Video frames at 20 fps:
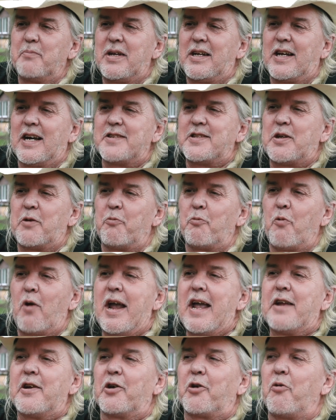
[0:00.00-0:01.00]
Because it
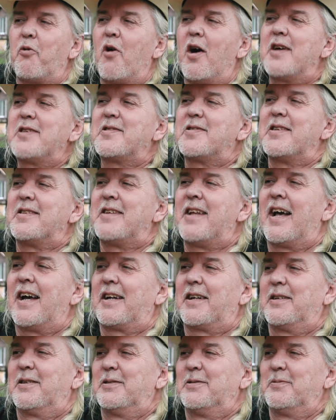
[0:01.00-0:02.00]
ran across the
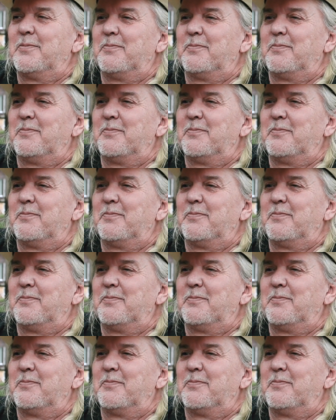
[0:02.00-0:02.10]
deck.